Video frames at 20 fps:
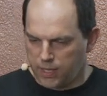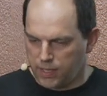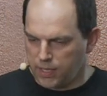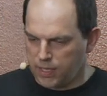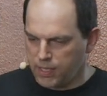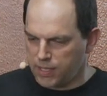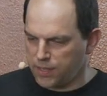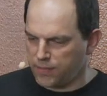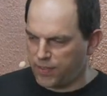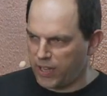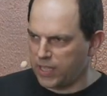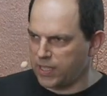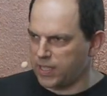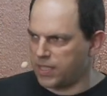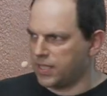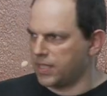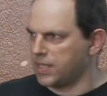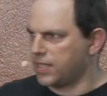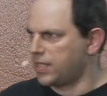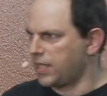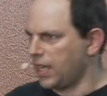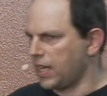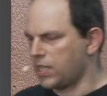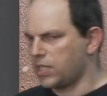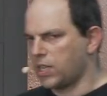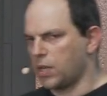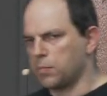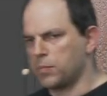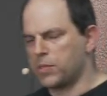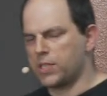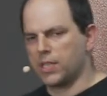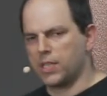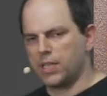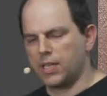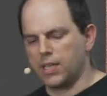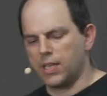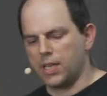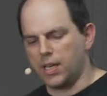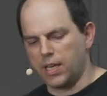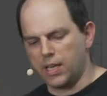These events and state dumps
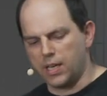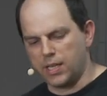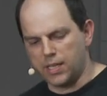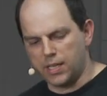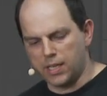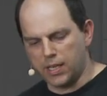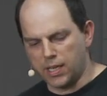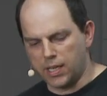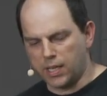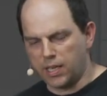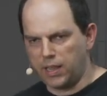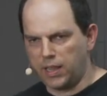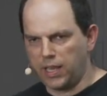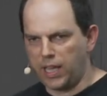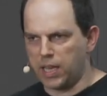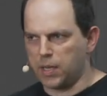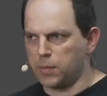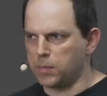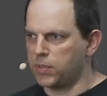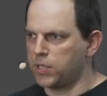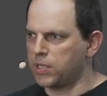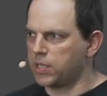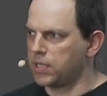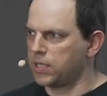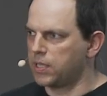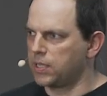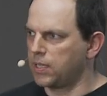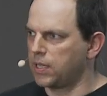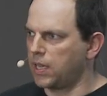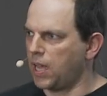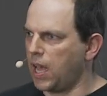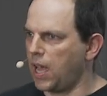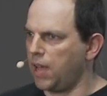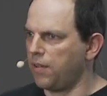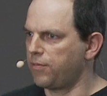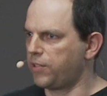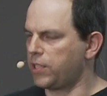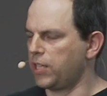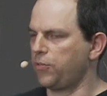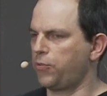and, and uh, claims
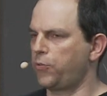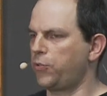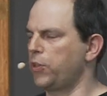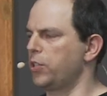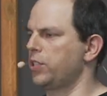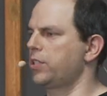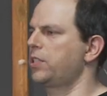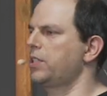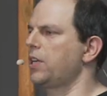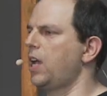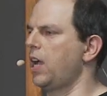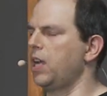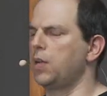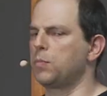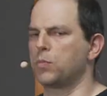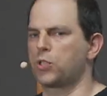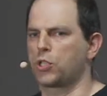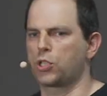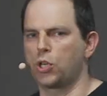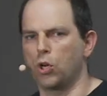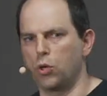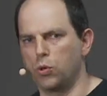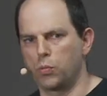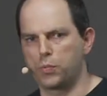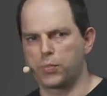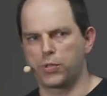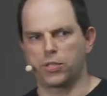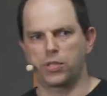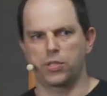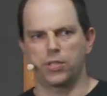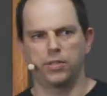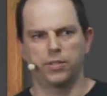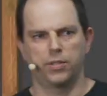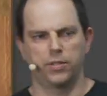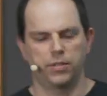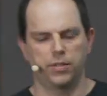have different time scopes.